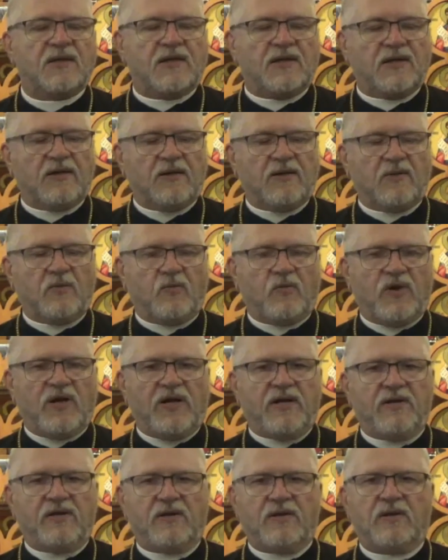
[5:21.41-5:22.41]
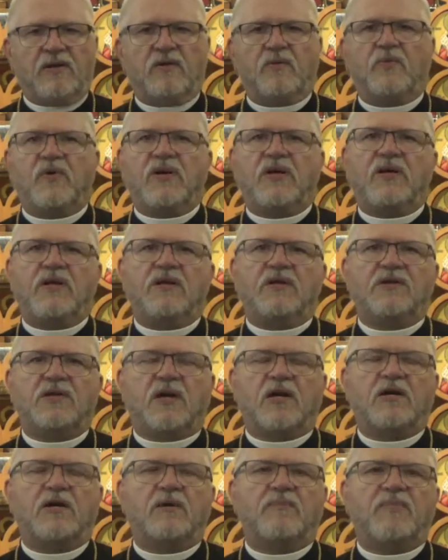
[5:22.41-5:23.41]
uh, when uh, we
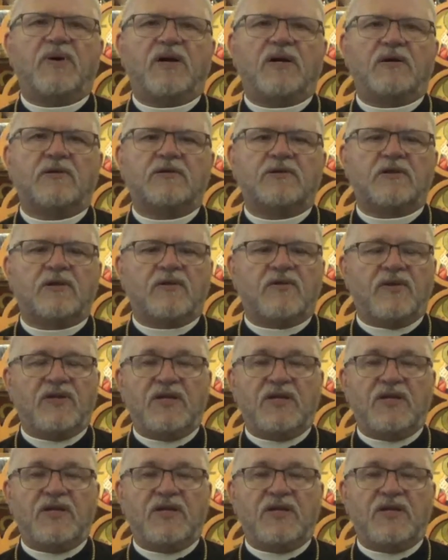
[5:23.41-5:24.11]
talk about uh,